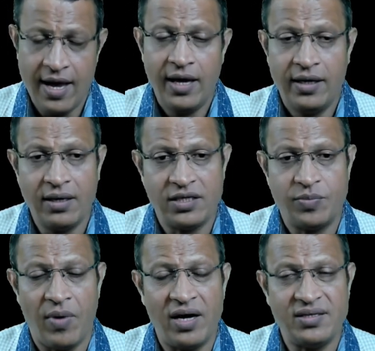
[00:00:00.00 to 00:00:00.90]
Here,
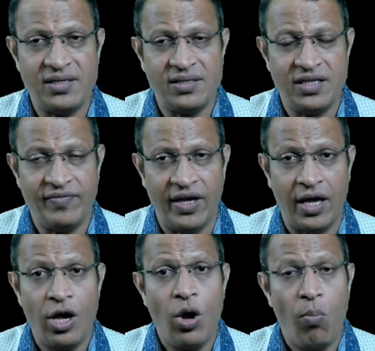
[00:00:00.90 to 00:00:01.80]
smart CCTV
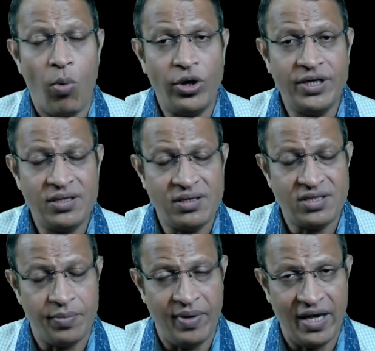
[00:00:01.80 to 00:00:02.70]
monitors the
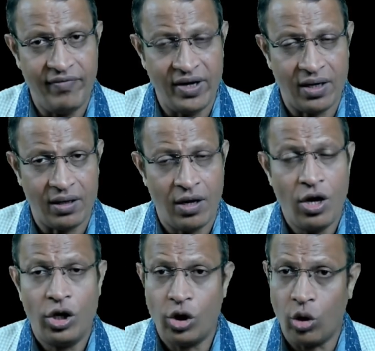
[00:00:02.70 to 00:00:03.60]
behavior
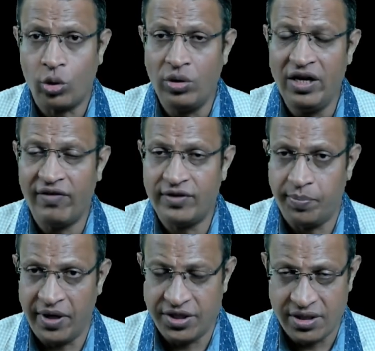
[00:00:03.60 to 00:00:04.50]
not only of the
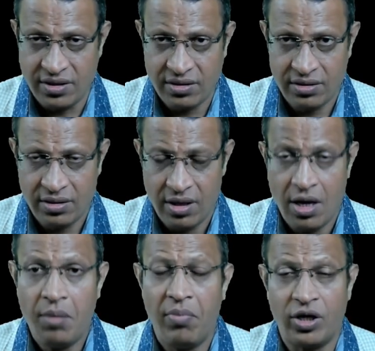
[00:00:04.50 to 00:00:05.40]
patient,
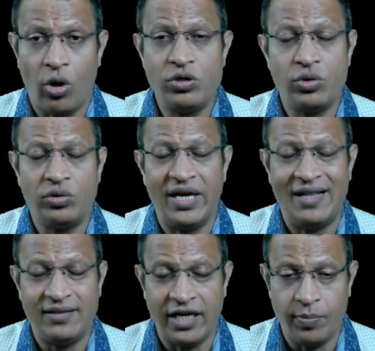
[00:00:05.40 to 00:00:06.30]
but also the
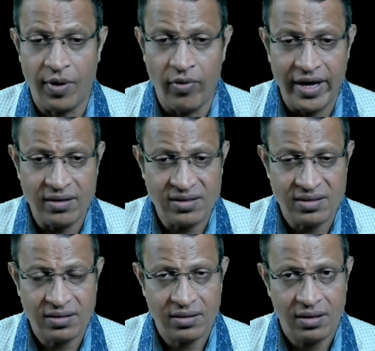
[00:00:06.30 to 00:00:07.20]
healthcare providers
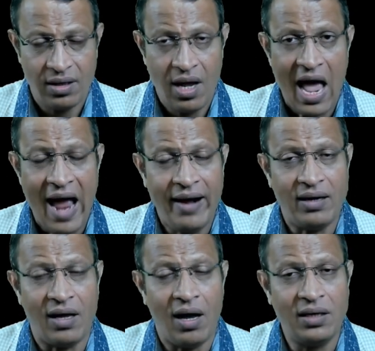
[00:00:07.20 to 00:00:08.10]
and
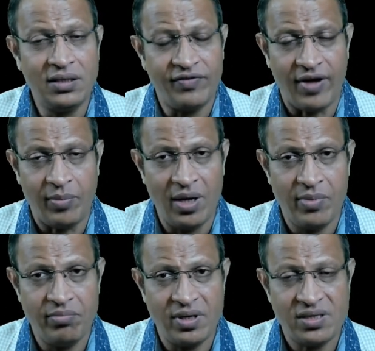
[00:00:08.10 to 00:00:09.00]
other family
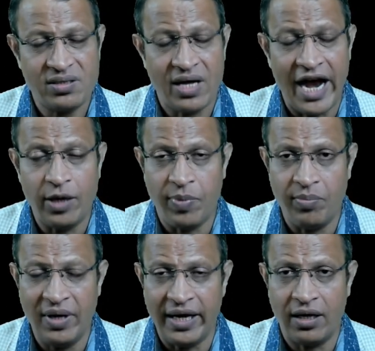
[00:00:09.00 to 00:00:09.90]
members and
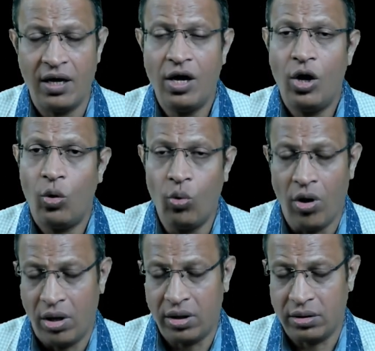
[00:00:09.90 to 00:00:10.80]
public who
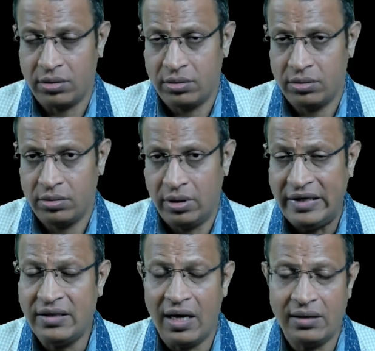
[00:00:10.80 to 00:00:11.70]
are in
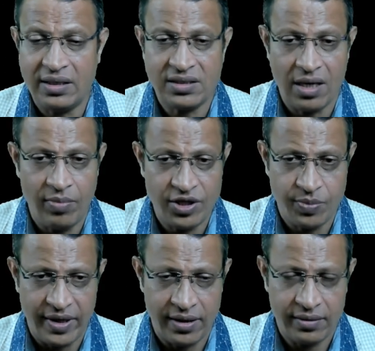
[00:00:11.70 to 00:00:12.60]
the health establishment.